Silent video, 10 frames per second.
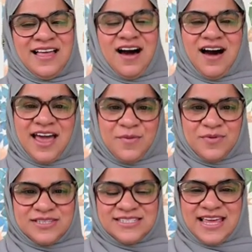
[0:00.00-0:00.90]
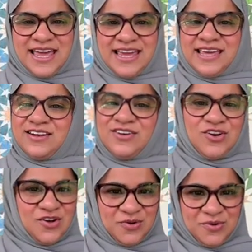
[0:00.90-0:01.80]
I would say
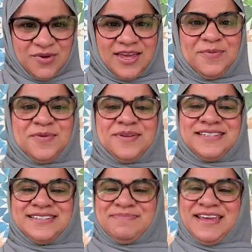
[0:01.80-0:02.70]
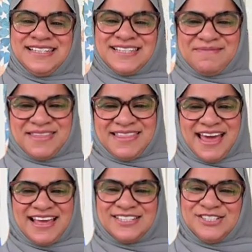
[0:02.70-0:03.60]
no, it would be something that
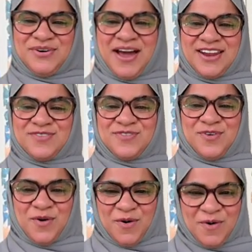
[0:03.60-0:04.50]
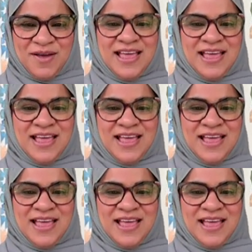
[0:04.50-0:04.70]
is shorthand for